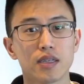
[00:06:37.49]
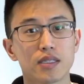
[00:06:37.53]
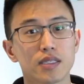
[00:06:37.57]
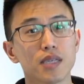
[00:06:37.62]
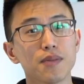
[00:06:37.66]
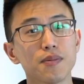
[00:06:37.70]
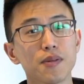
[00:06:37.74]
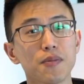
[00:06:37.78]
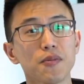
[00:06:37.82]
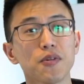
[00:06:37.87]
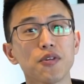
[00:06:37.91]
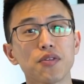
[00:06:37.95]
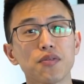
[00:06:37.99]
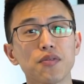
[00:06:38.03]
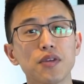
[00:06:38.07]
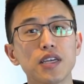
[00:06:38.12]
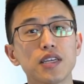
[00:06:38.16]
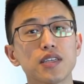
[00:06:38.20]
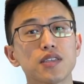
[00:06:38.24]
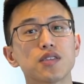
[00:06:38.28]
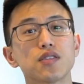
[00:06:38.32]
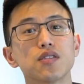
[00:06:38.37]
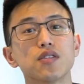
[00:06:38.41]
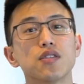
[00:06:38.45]
Tip number
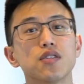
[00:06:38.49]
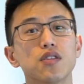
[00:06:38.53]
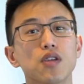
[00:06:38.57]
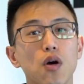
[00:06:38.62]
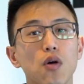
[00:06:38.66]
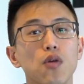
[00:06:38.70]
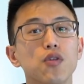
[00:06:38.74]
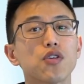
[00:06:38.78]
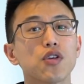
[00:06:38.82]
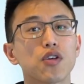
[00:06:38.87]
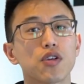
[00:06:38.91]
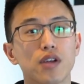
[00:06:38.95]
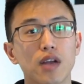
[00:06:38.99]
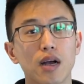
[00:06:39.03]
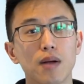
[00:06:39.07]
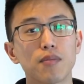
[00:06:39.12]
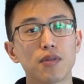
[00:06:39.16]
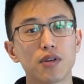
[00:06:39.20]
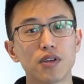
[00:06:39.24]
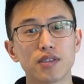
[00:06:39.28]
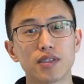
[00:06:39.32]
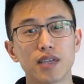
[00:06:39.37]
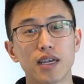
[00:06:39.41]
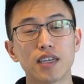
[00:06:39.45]
three is to know your
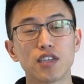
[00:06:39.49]
numbers.